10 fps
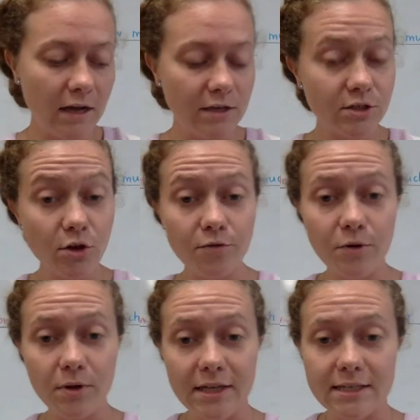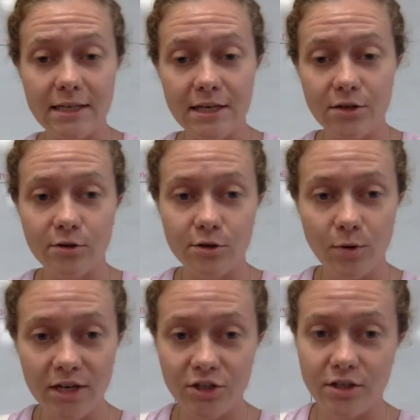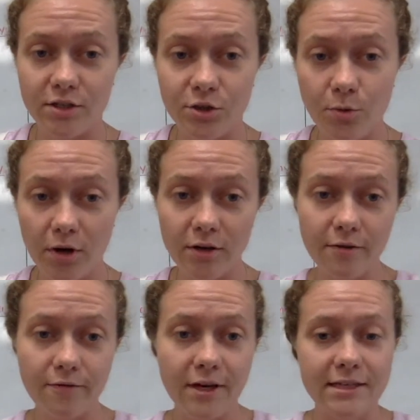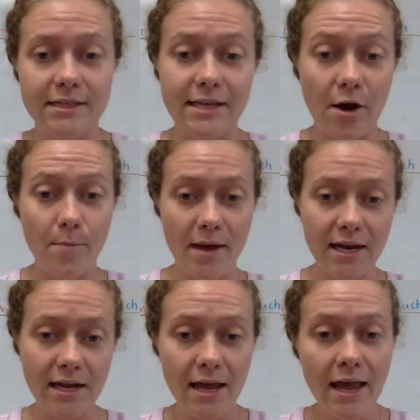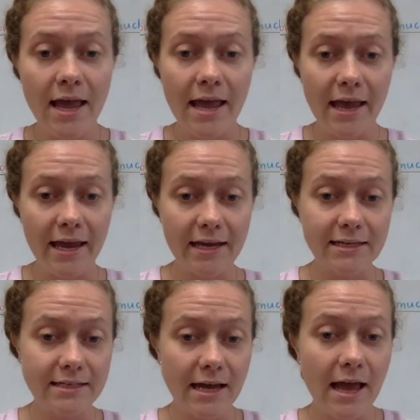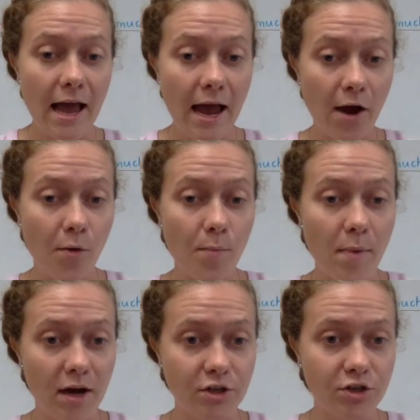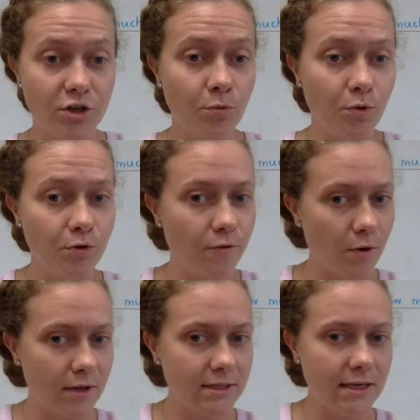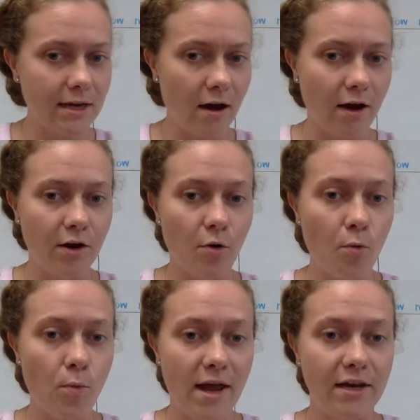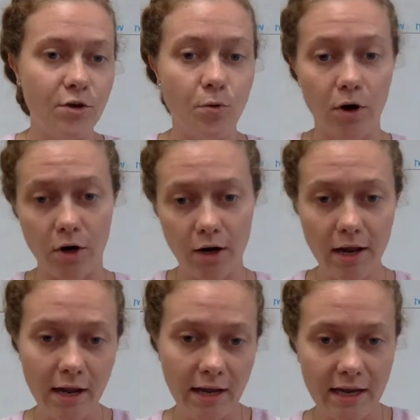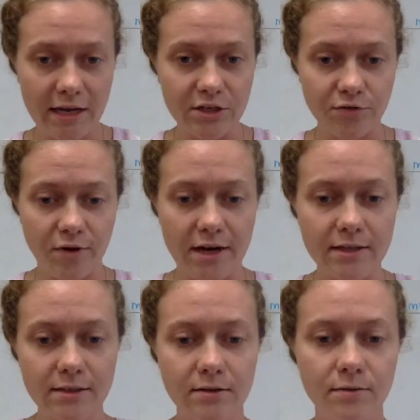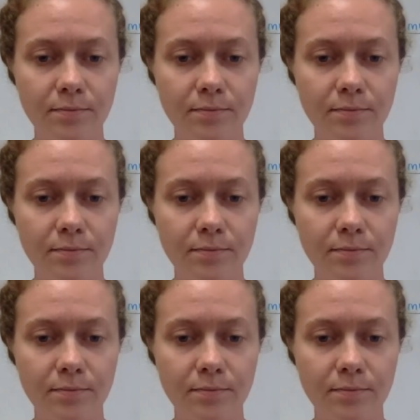So if you were listening to those questions, you heard the phrases how many and how much. And were you focusing on when you heard each phrase?